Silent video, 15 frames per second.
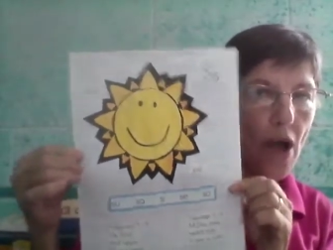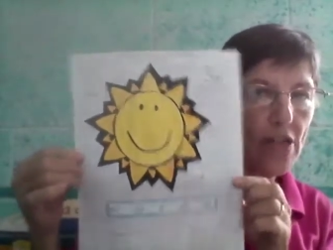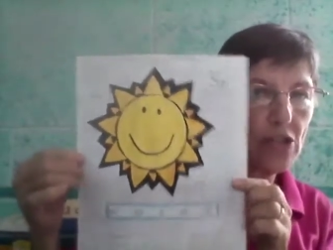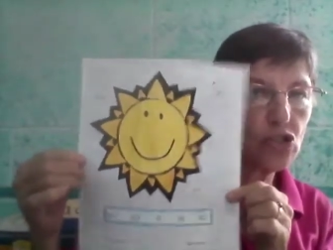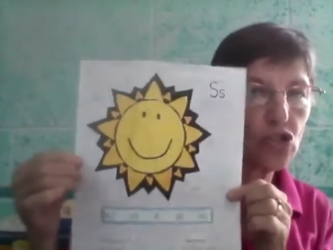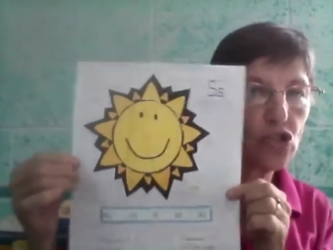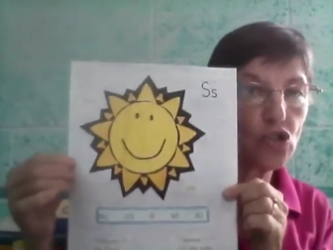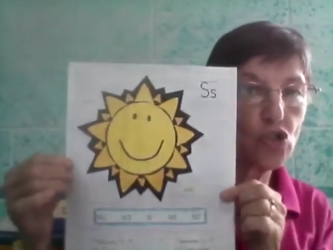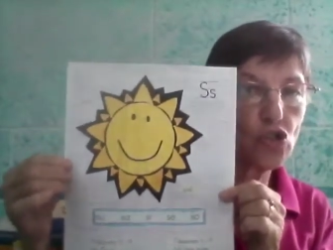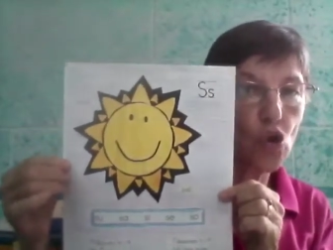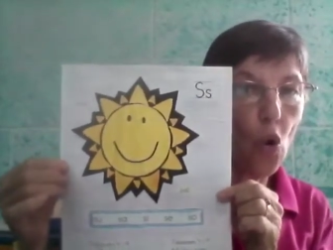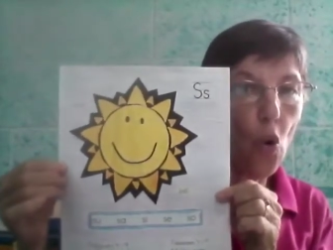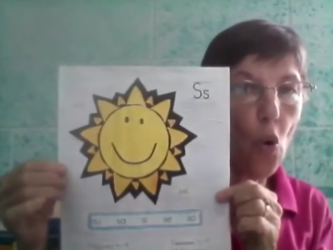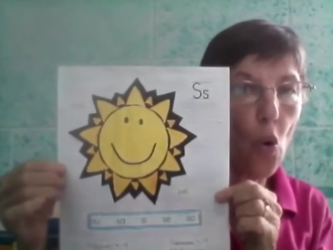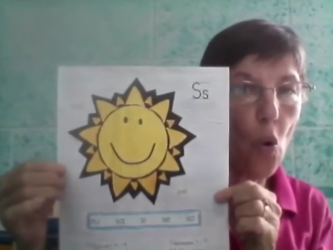
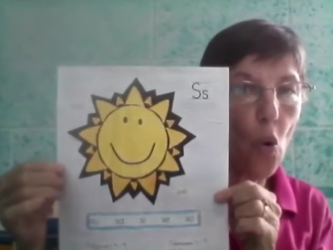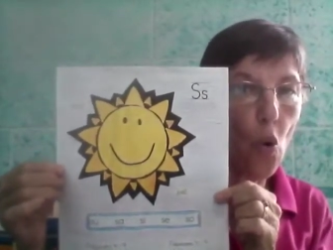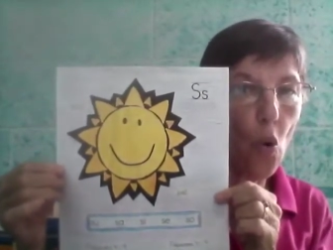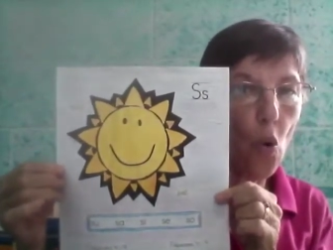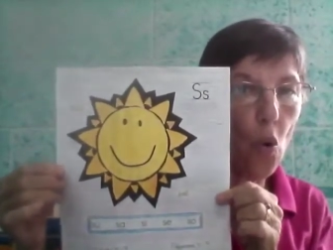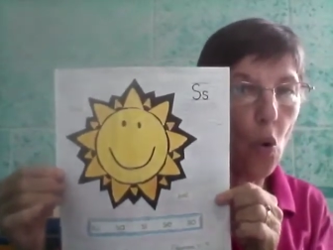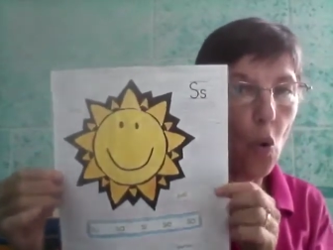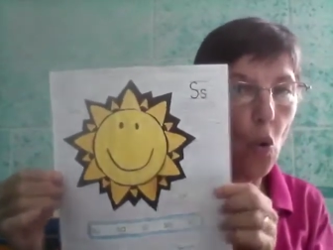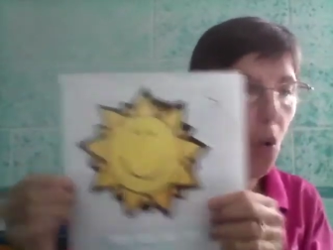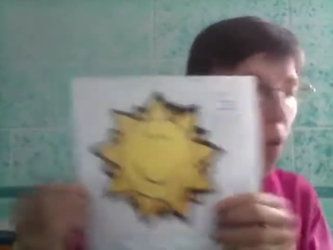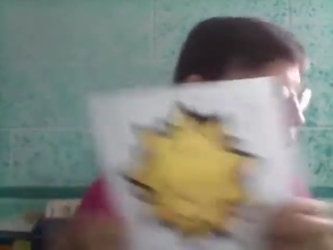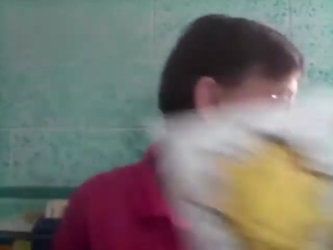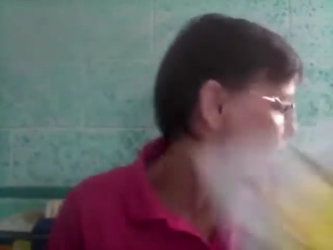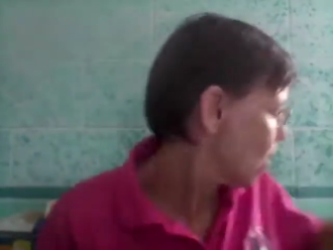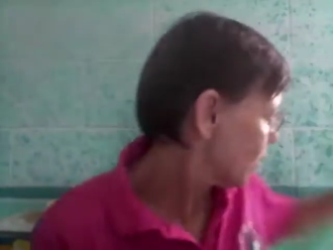soul.
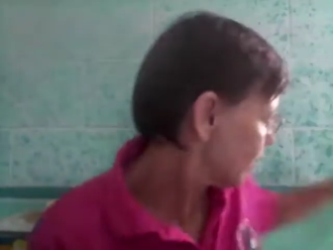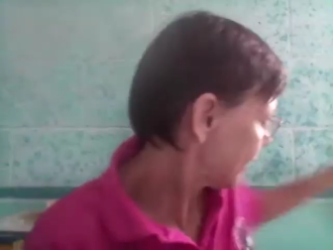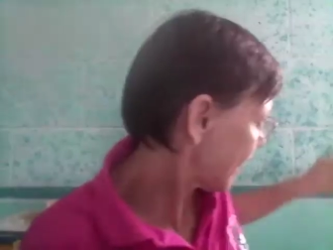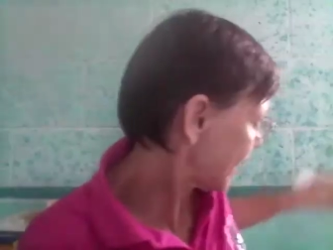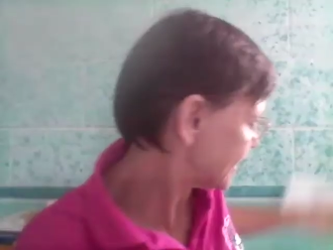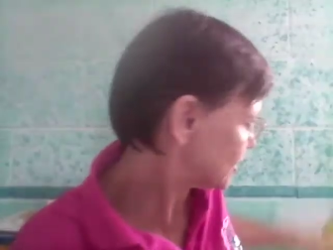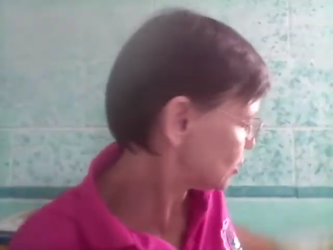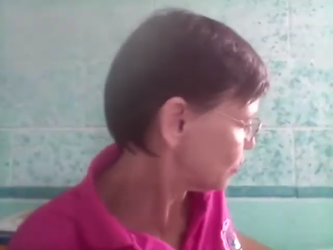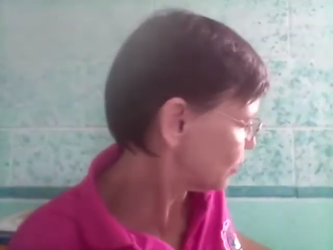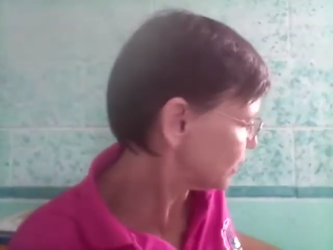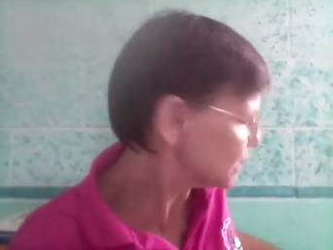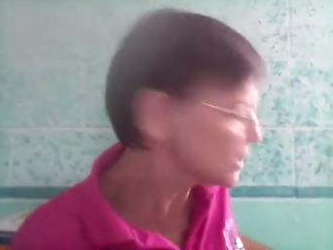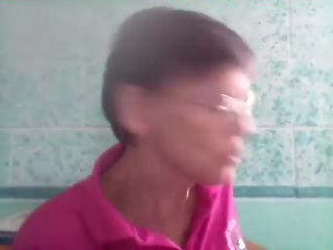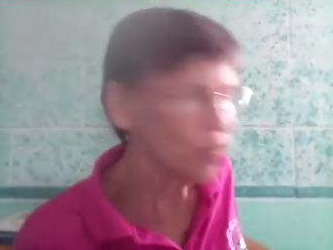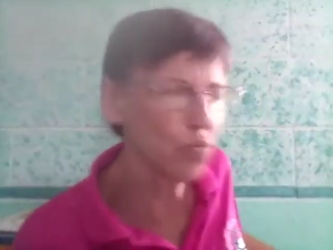Okay, so what are
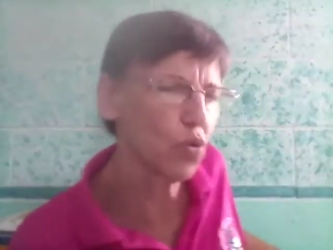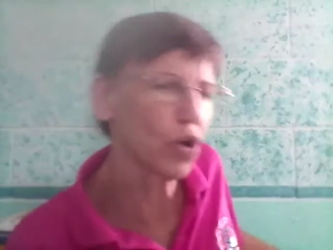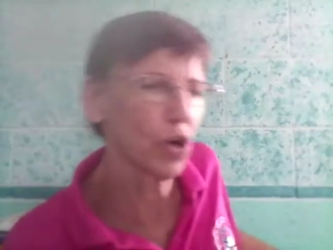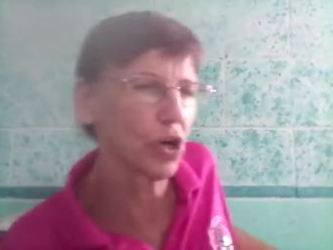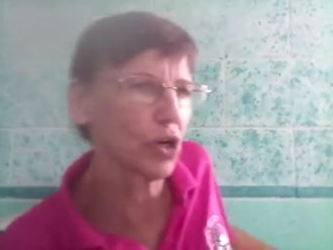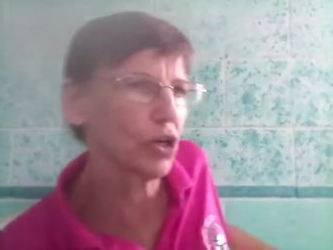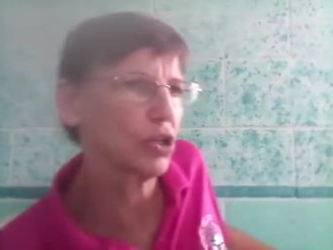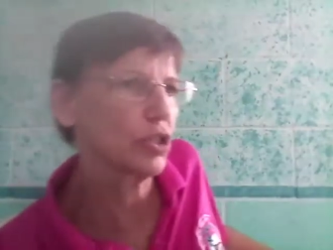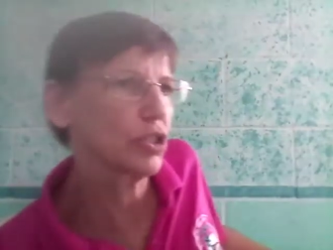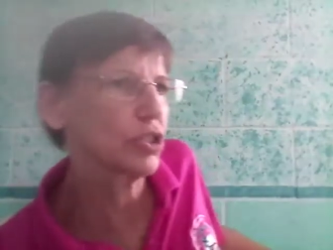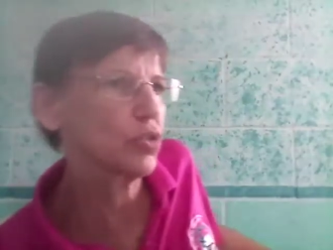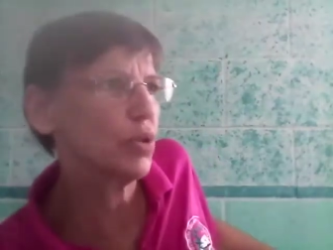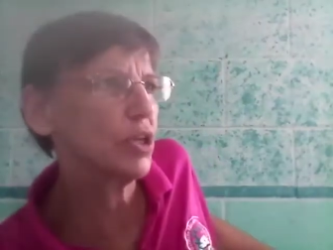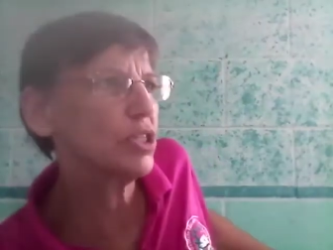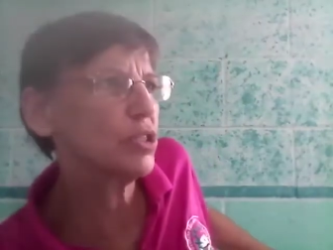some words?
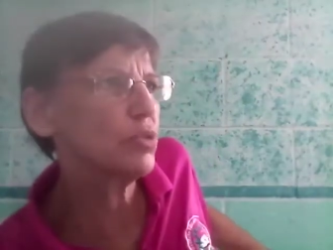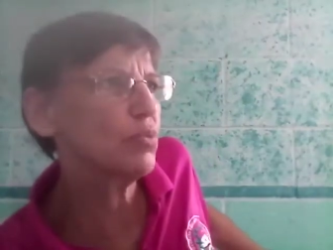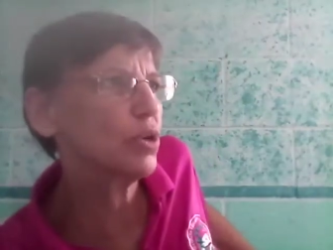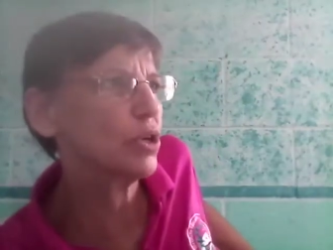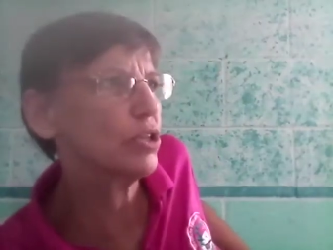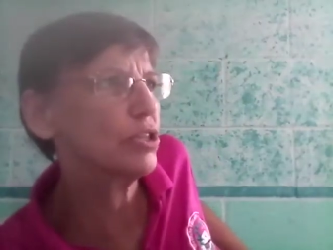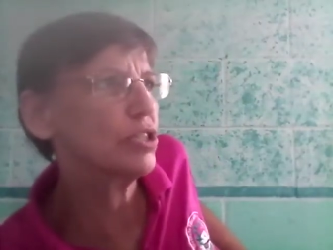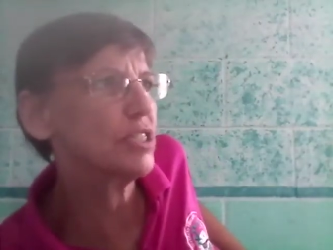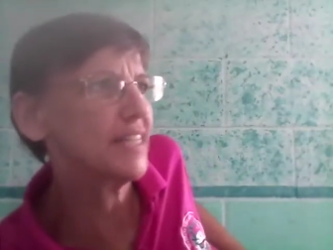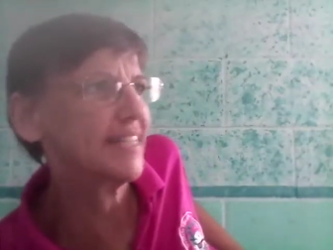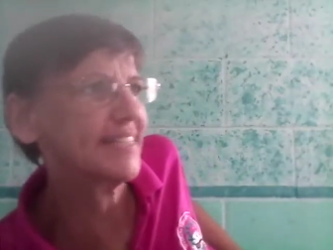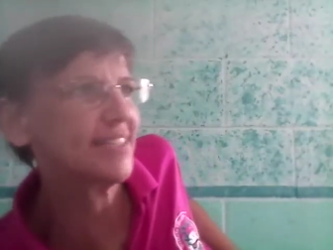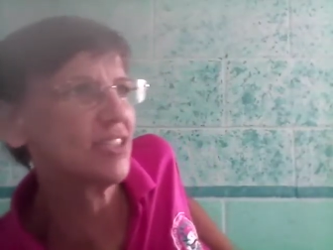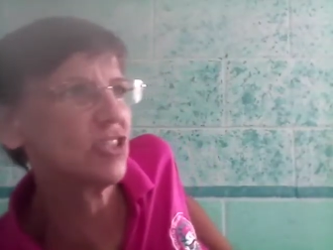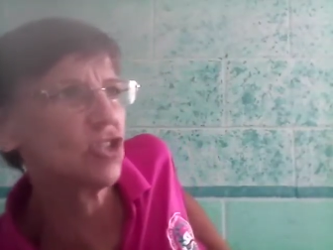What are some words that
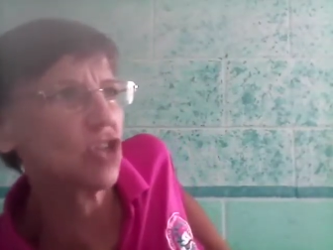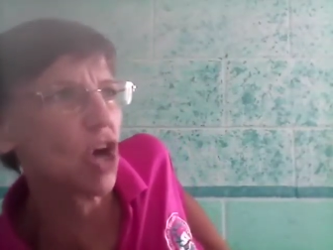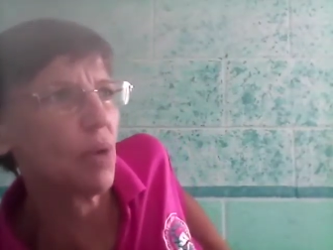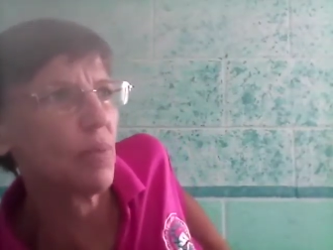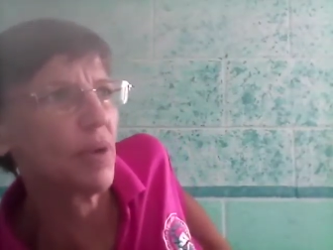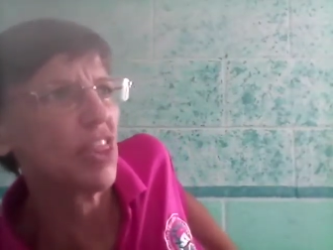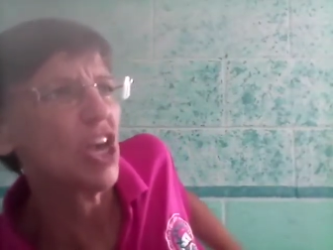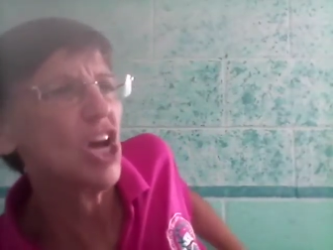start with